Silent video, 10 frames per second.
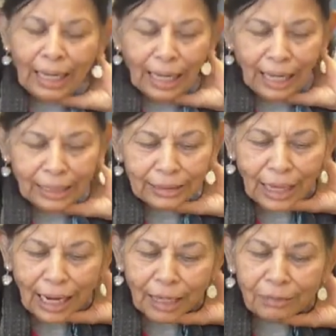And
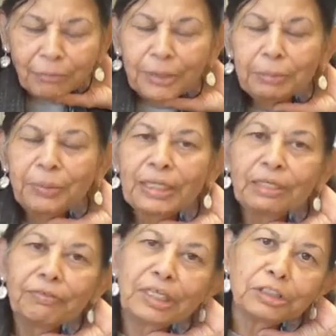I will be
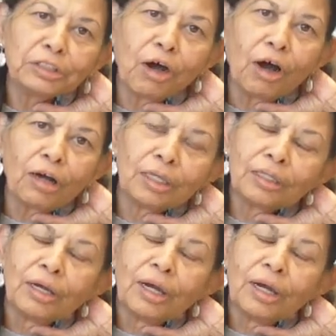giving a talk